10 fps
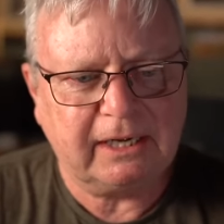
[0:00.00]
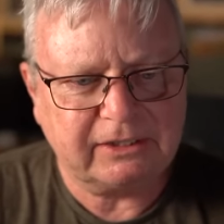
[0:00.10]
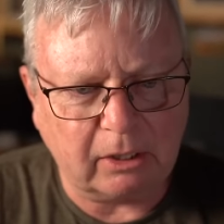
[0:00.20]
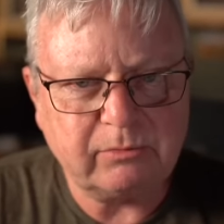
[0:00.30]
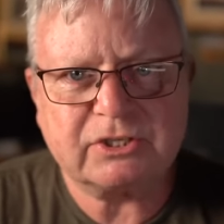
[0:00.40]

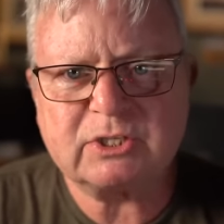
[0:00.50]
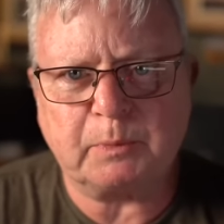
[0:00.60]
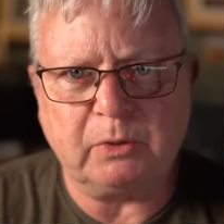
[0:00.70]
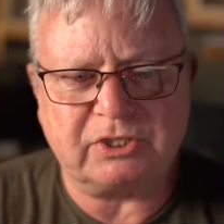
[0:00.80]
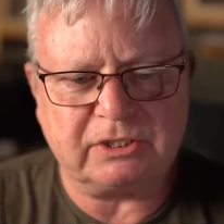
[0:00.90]
Don't
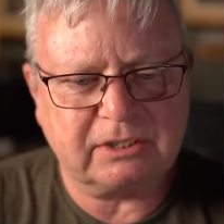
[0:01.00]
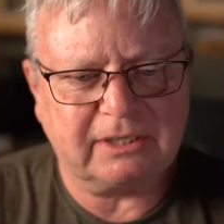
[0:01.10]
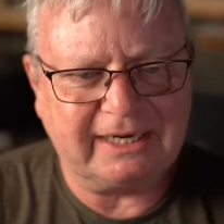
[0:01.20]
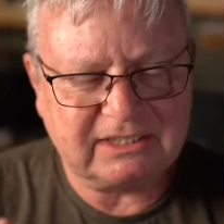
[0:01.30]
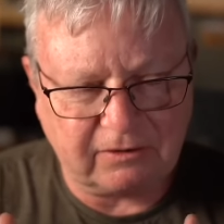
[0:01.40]
dispute it.
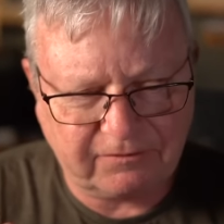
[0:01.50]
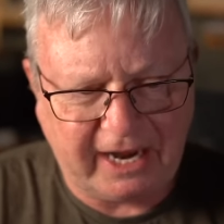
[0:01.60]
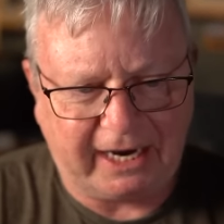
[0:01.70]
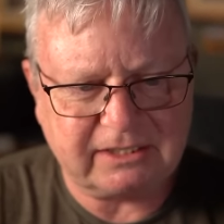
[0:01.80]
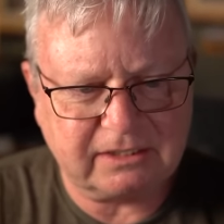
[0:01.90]
It's a
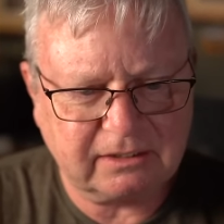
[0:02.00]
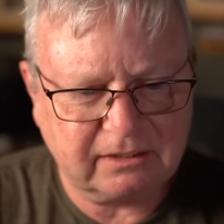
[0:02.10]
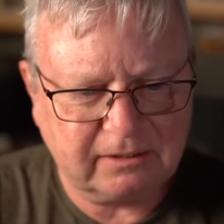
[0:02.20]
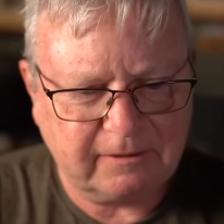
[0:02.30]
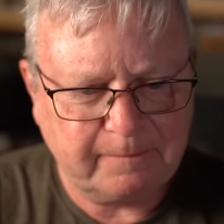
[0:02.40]
fact.
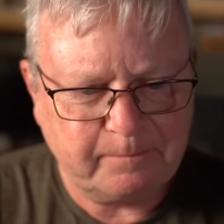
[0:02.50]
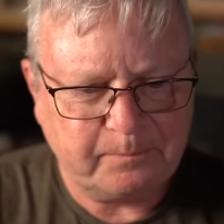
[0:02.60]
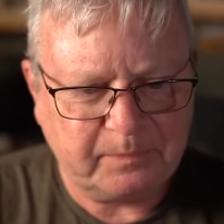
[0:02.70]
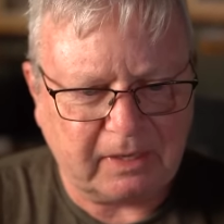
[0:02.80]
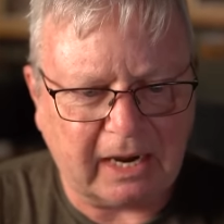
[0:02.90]

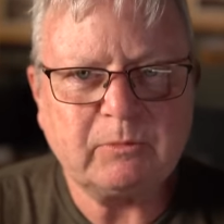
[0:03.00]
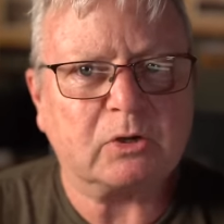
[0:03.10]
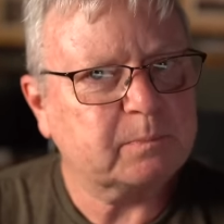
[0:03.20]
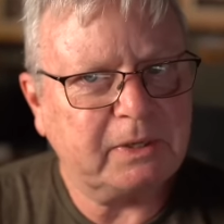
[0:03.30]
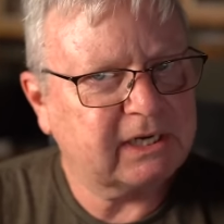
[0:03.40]
I'm not
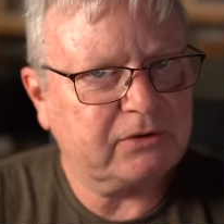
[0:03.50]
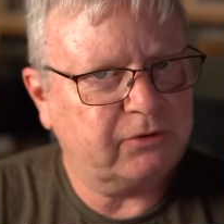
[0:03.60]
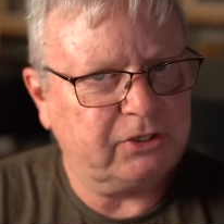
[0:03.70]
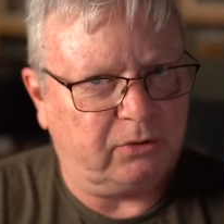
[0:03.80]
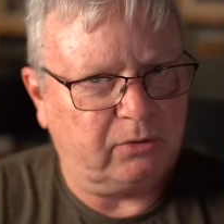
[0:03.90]
speaking for
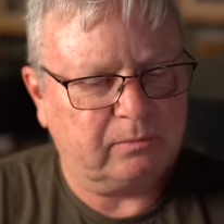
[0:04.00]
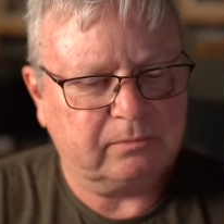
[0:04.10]
you.